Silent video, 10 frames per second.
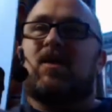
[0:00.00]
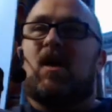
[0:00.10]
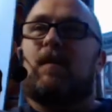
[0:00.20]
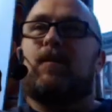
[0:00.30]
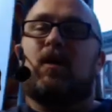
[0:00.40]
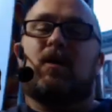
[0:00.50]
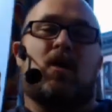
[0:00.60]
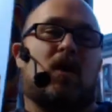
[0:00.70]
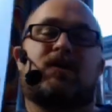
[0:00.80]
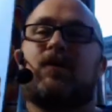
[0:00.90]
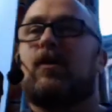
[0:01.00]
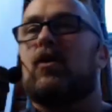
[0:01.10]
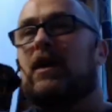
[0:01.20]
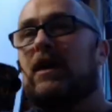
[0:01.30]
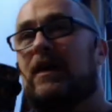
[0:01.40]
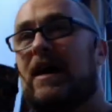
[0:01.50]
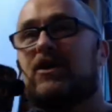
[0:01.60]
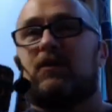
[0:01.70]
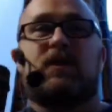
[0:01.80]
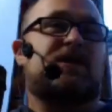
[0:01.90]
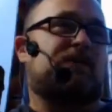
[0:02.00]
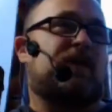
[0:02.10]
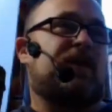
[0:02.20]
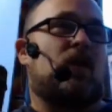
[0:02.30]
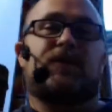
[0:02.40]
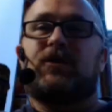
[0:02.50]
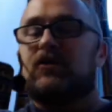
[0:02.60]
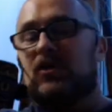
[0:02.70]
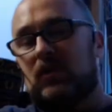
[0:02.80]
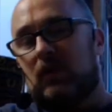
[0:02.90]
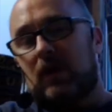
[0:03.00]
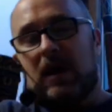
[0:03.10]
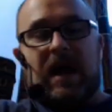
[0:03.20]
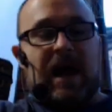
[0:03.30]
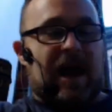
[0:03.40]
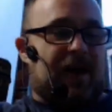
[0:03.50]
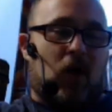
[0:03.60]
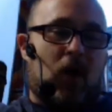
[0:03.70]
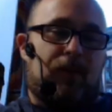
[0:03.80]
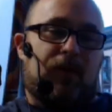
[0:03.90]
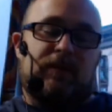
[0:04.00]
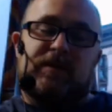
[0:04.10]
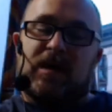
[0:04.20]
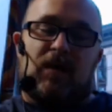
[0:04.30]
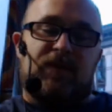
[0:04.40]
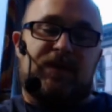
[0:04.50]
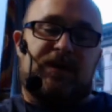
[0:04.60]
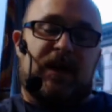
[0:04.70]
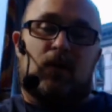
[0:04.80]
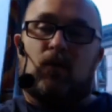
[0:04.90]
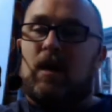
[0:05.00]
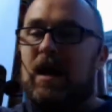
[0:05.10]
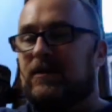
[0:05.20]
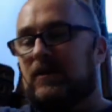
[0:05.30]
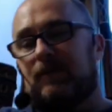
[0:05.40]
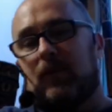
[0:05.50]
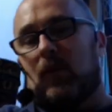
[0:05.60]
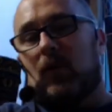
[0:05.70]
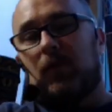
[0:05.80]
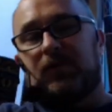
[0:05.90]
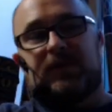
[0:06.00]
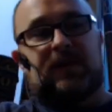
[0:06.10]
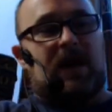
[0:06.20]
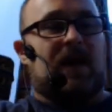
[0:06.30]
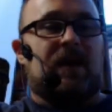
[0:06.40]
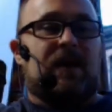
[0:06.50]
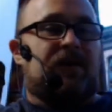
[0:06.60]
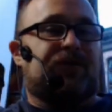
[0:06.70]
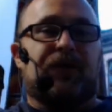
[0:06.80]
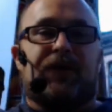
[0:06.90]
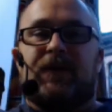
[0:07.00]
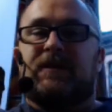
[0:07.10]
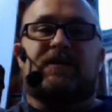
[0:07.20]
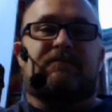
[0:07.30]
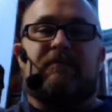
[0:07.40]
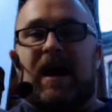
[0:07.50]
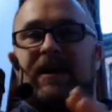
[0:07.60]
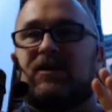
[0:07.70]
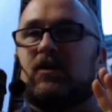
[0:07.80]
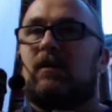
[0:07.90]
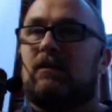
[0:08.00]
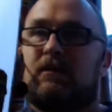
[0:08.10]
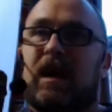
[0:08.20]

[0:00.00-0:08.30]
Harper calls for an early election, which he's been known to do, and Harper himself is seeing a rise in the polls uh, due to this ISIL